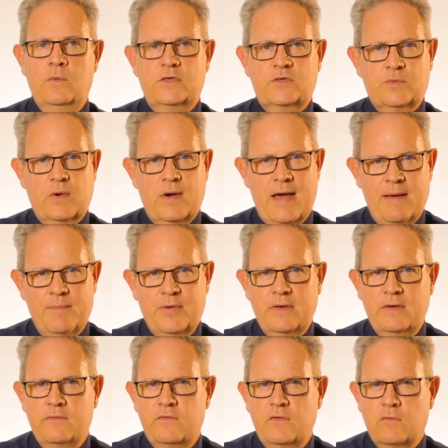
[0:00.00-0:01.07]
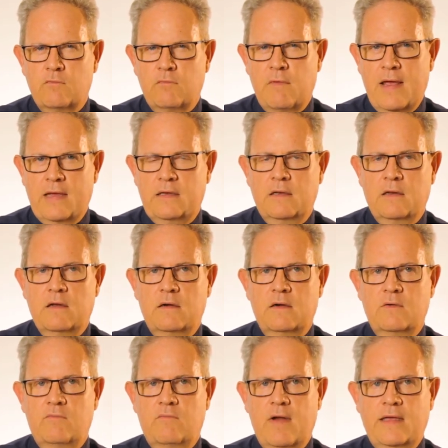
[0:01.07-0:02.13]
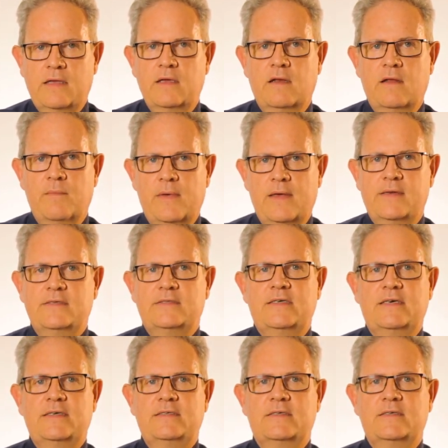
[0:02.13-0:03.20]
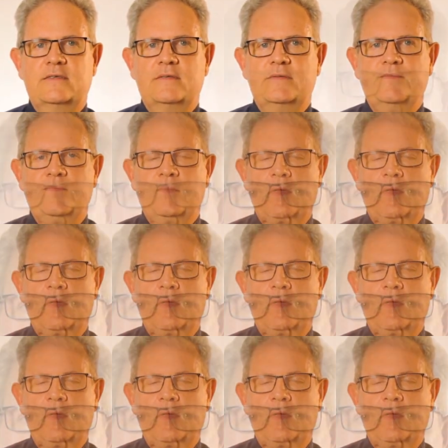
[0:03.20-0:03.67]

which will happen if you're a regular meditator,